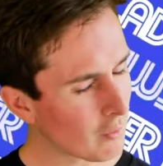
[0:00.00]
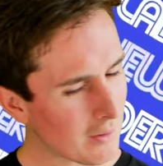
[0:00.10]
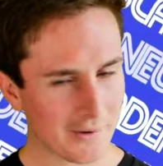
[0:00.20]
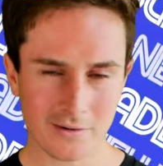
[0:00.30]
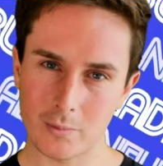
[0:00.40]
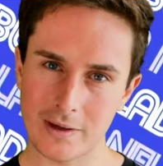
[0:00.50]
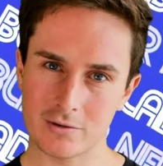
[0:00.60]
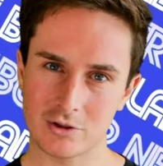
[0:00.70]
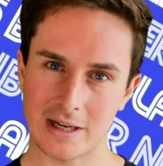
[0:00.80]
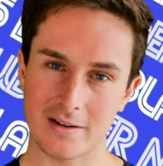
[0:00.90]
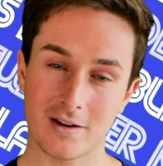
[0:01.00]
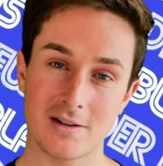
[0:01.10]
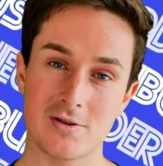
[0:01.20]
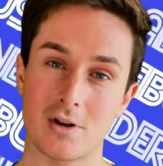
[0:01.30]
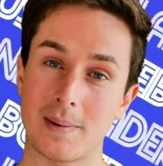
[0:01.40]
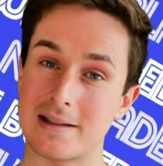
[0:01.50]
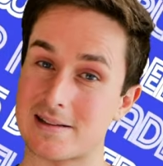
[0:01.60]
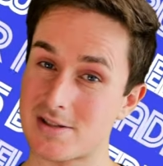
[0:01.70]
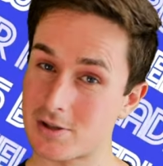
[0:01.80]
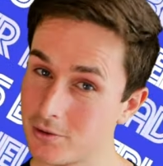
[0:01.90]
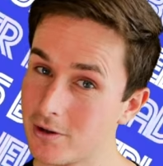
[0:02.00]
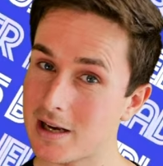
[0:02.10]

And while we're on the wheel train, you got to talk about the scooter